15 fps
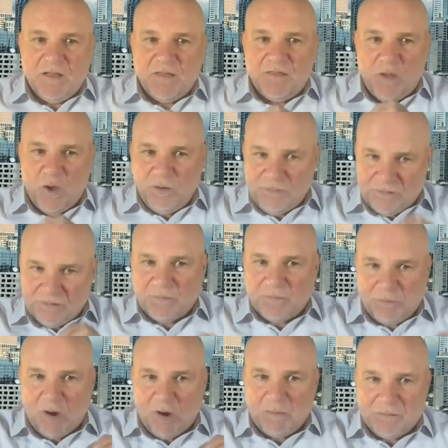Those are the
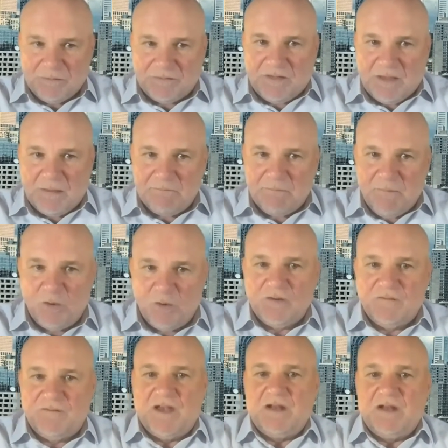problems that
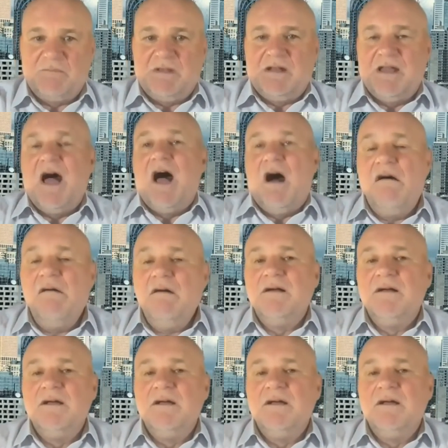motivate me now.